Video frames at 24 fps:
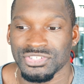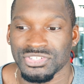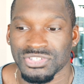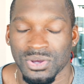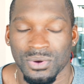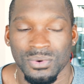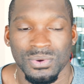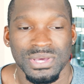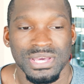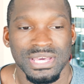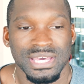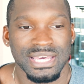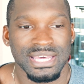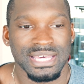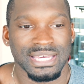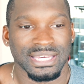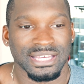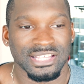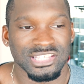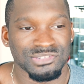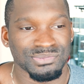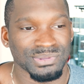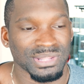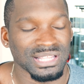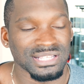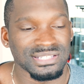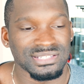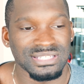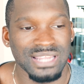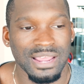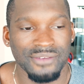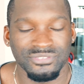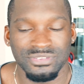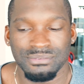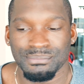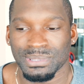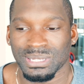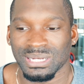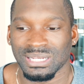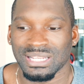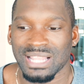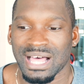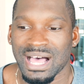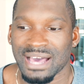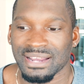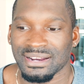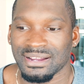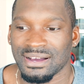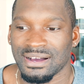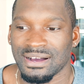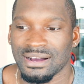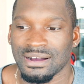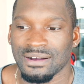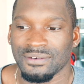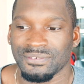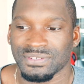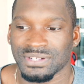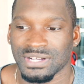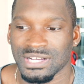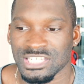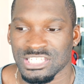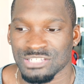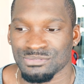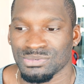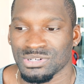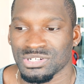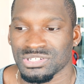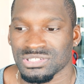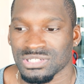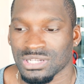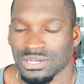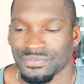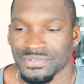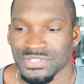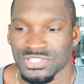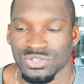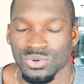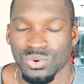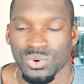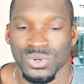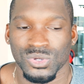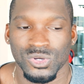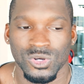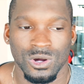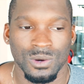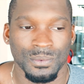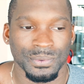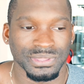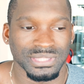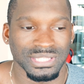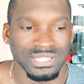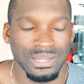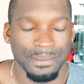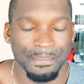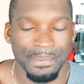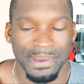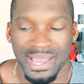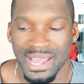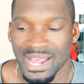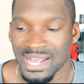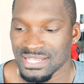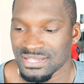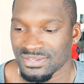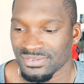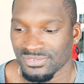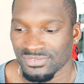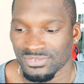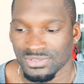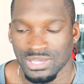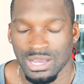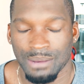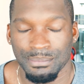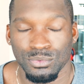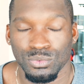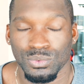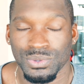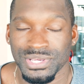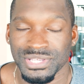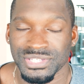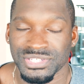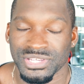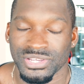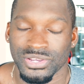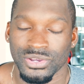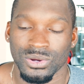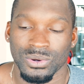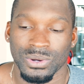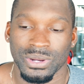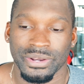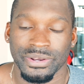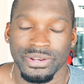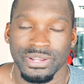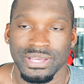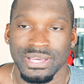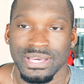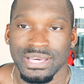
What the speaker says: So it's definitely been a lot of customer service going on within the past couple weeks here, and